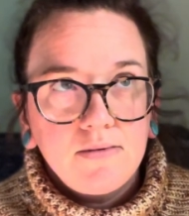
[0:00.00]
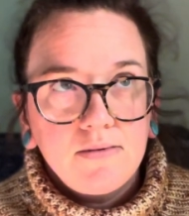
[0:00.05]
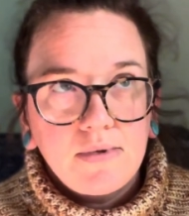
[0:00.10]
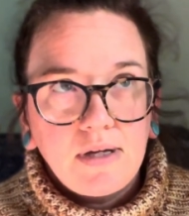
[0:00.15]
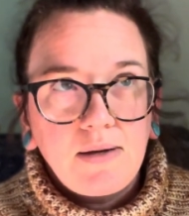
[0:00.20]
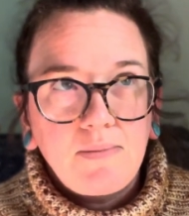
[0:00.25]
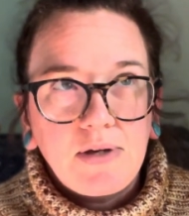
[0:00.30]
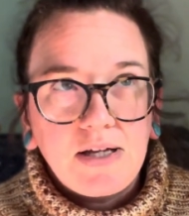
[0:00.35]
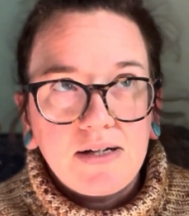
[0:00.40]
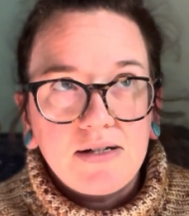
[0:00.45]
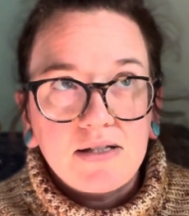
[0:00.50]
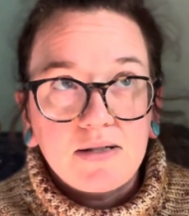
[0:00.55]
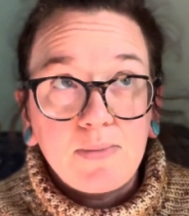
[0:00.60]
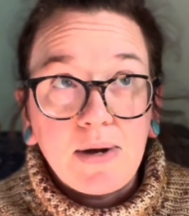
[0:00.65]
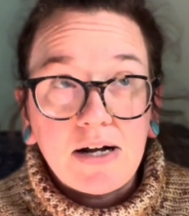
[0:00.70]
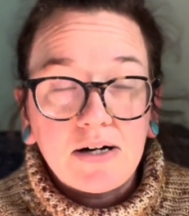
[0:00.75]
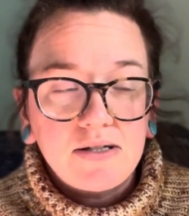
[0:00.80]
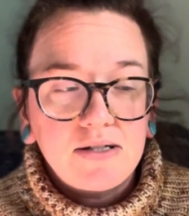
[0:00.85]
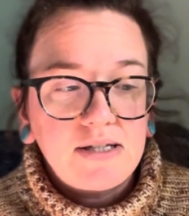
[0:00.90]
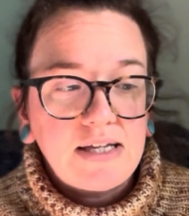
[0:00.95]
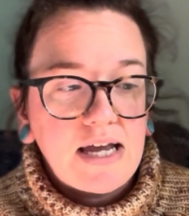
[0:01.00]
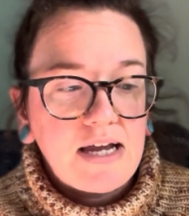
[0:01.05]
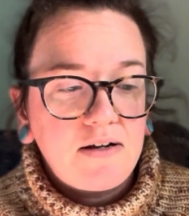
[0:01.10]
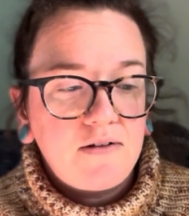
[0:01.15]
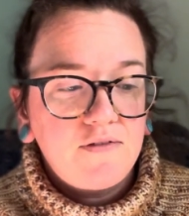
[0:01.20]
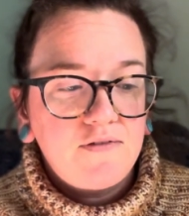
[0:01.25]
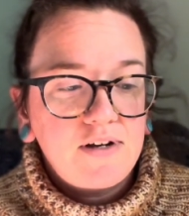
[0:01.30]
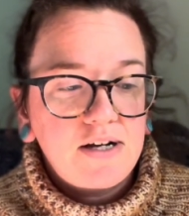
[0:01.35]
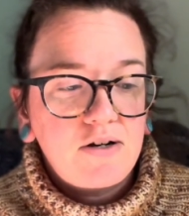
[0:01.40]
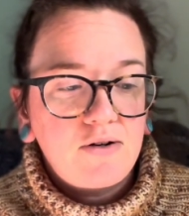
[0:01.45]
I mean, it's about a skein
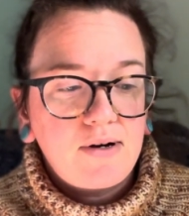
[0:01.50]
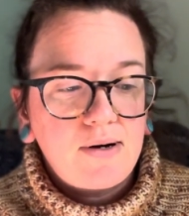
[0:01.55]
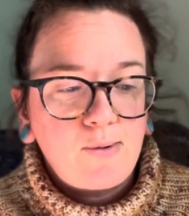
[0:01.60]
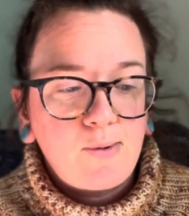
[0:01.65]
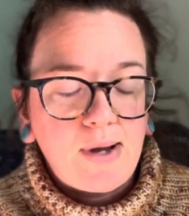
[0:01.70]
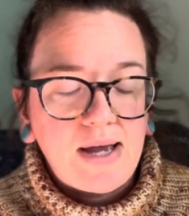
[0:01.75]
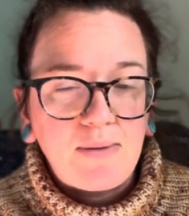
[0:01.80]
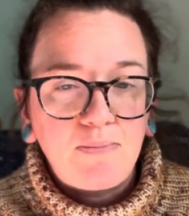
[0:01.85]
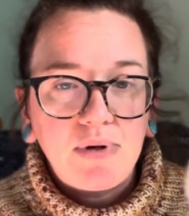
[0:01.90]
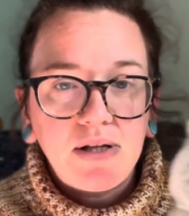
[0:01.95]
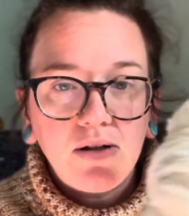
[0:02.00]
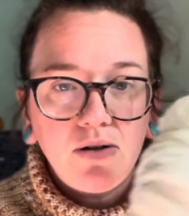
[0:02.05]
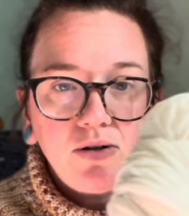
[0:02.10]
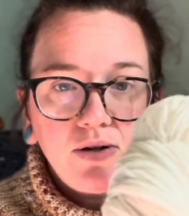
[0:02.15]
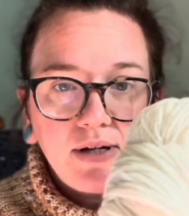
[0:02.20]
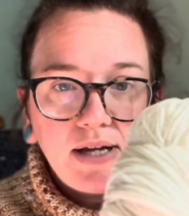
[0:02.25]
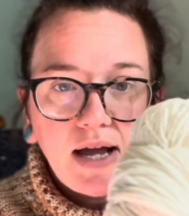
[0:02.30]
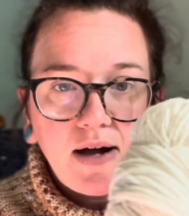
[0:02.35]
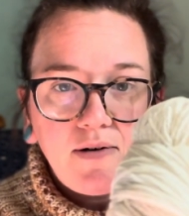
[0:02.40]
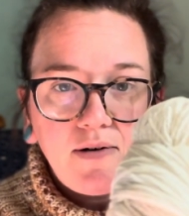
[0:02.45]
of finger weight, but look